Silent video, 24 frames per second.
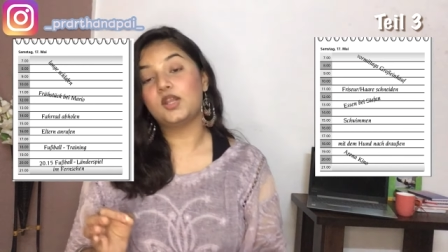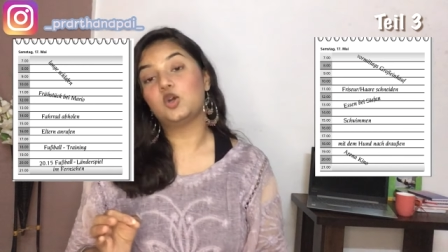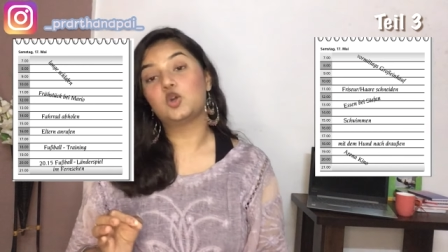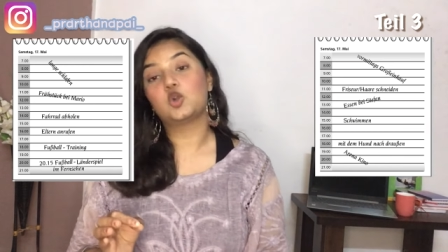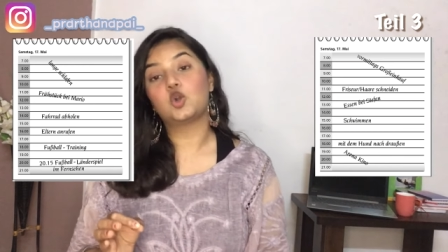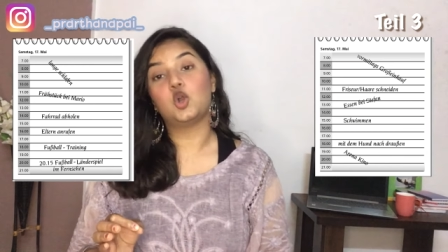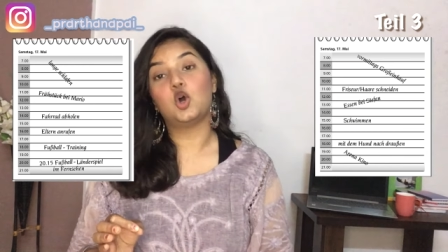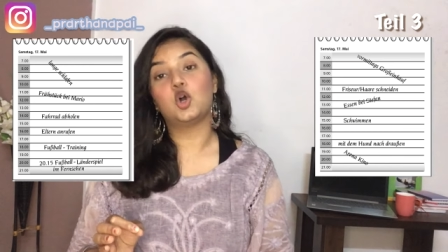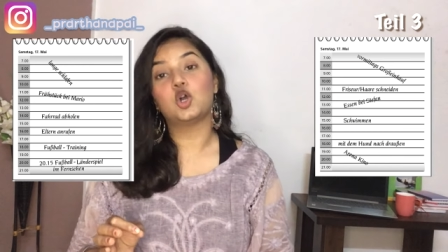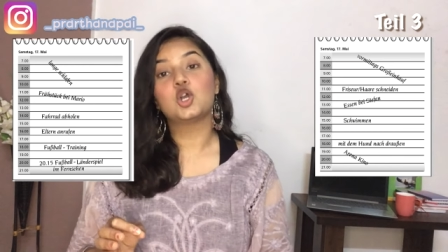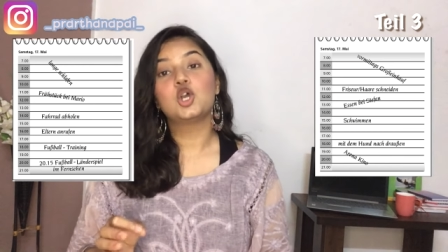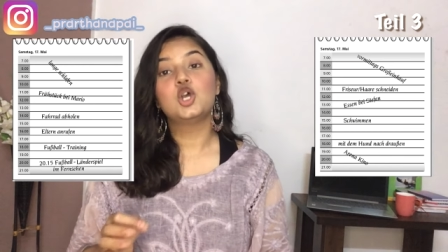
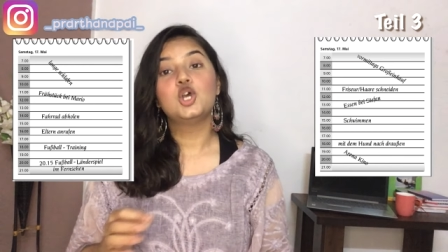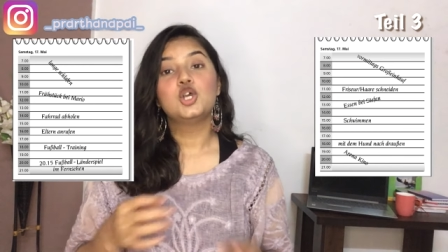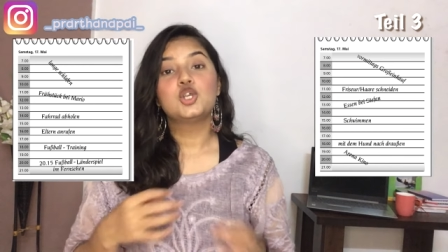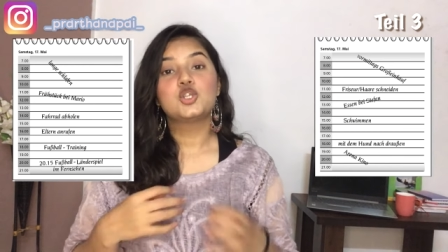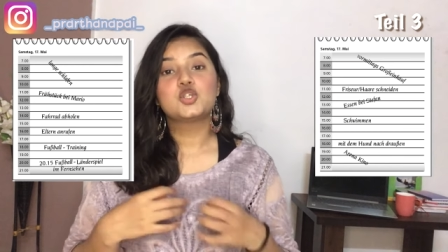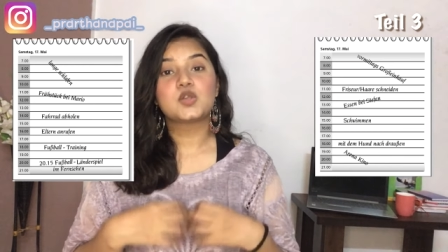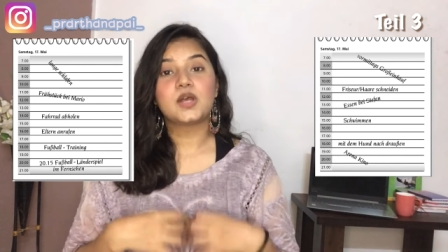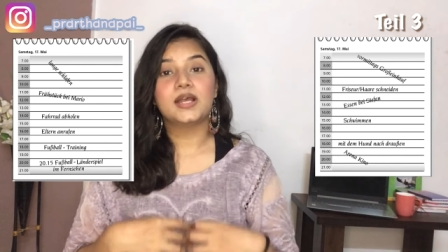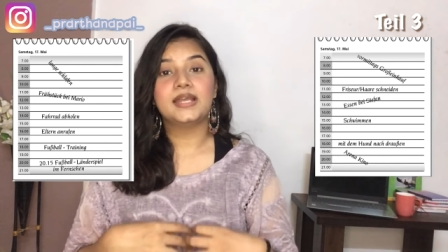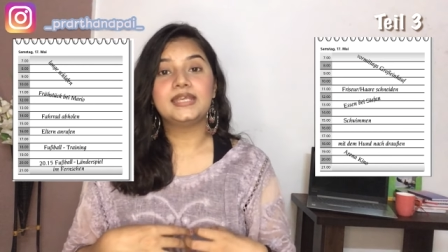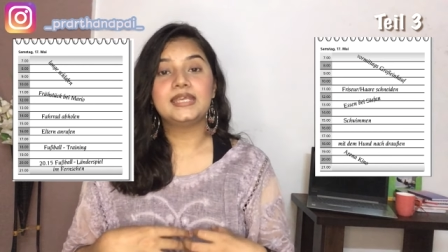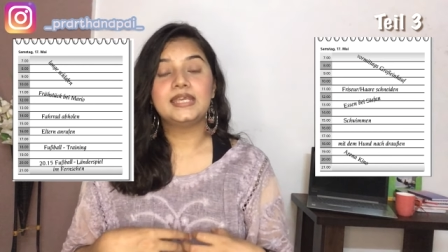o'clock
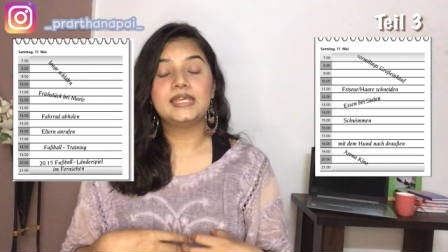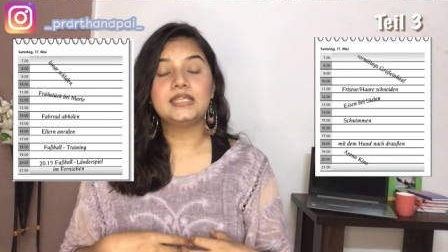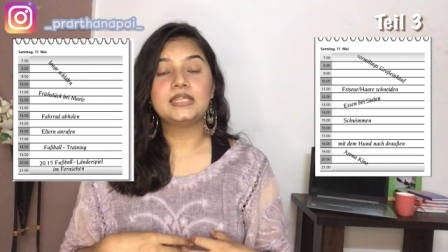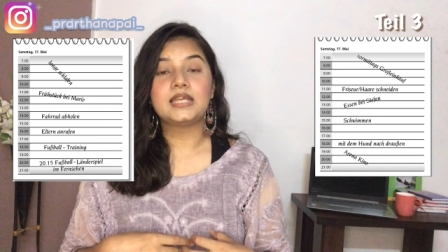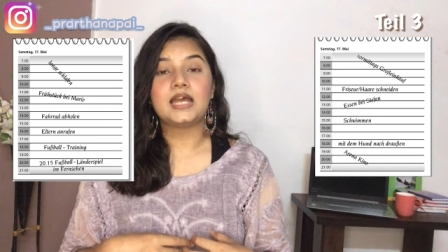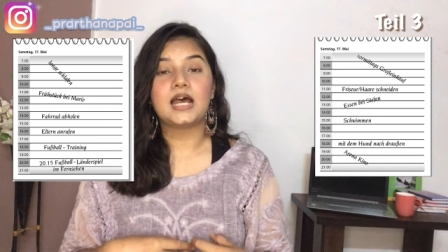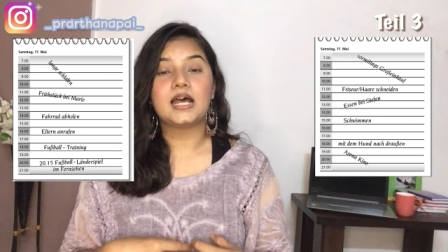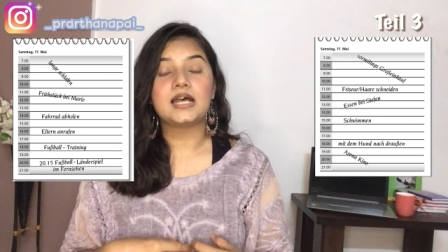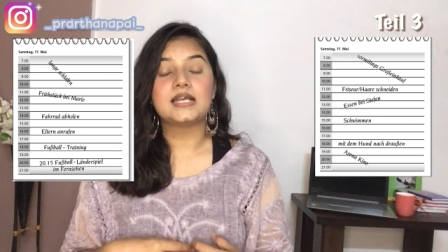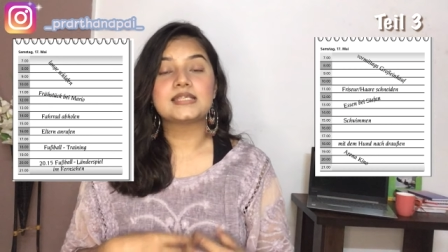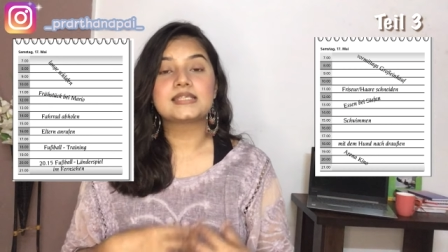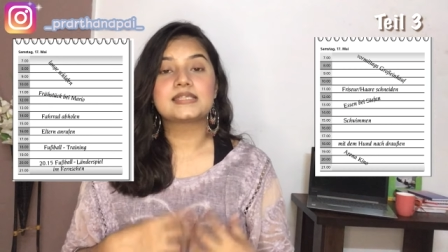so i can
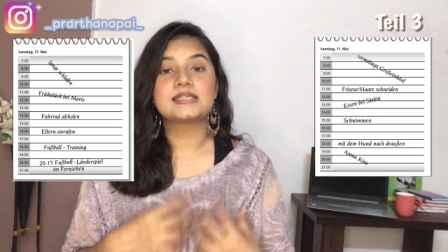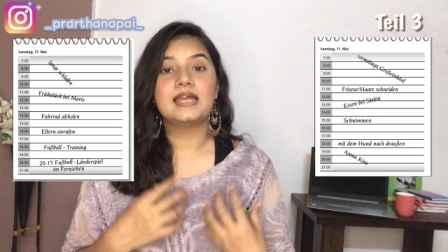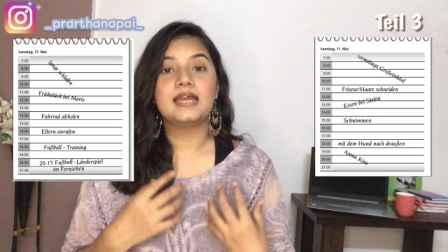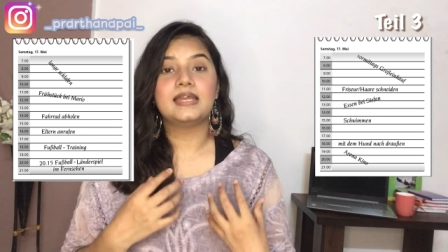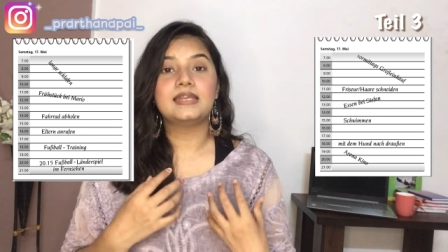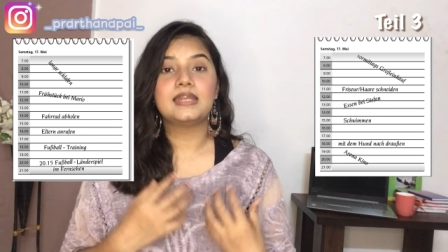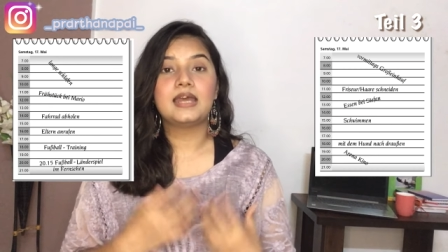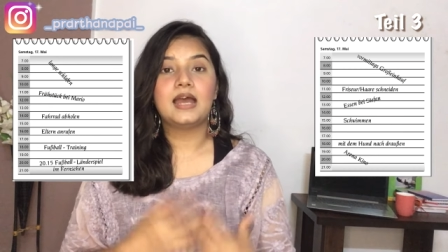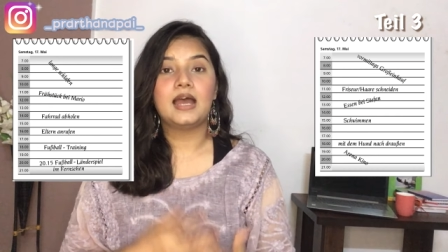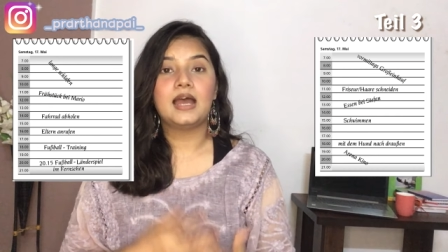ask that